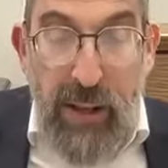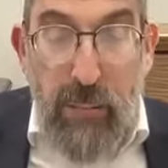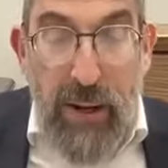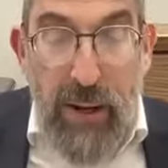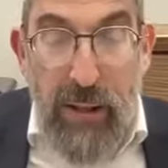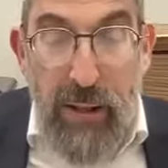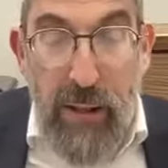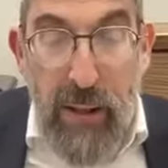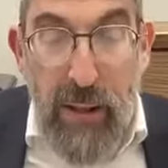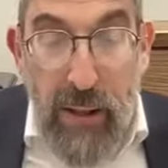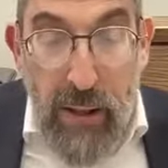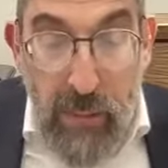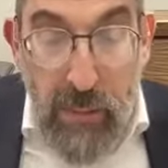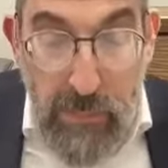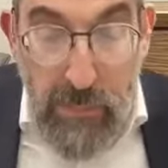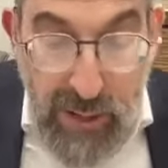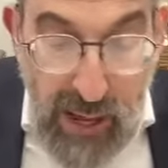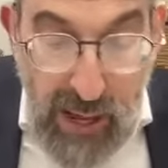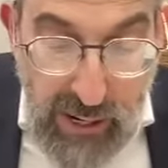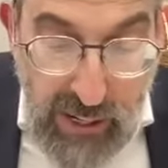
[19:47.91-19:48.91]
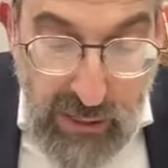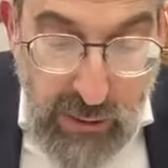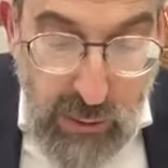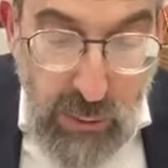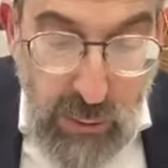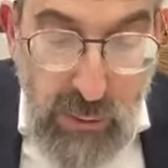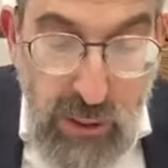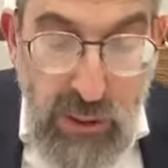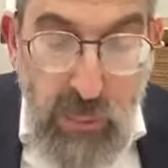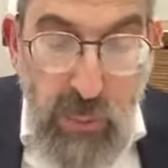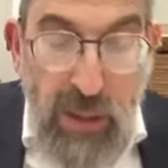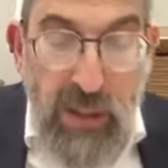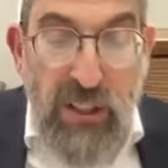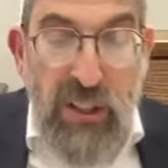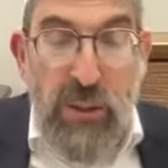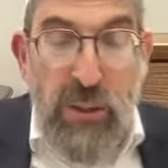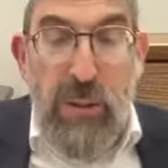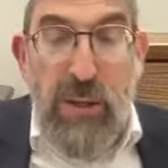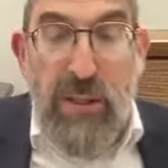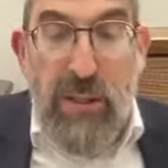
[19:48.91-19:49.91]
What is Chag HaSukos? What does
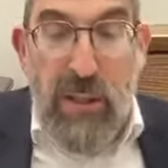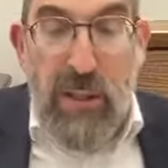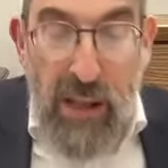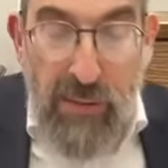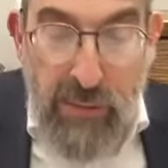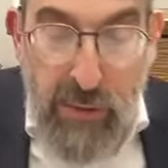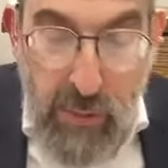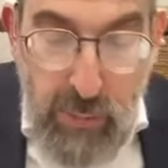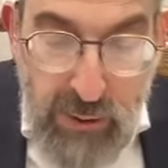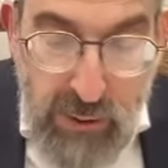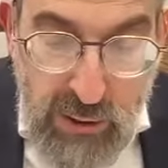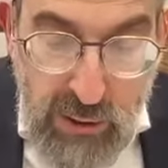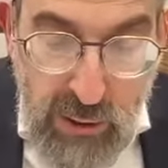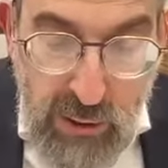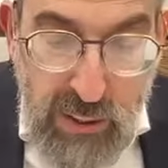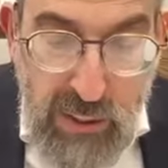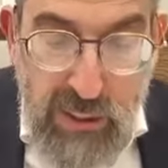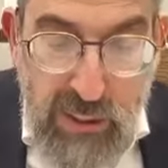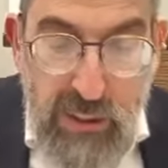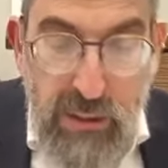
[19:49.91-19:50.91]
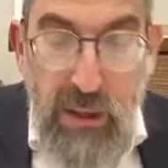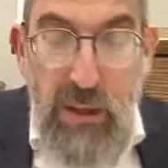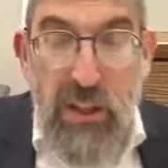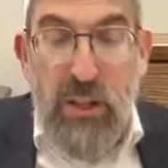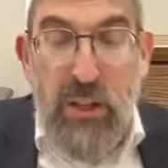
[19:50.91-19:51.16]
Shmita you have to do with Sukos?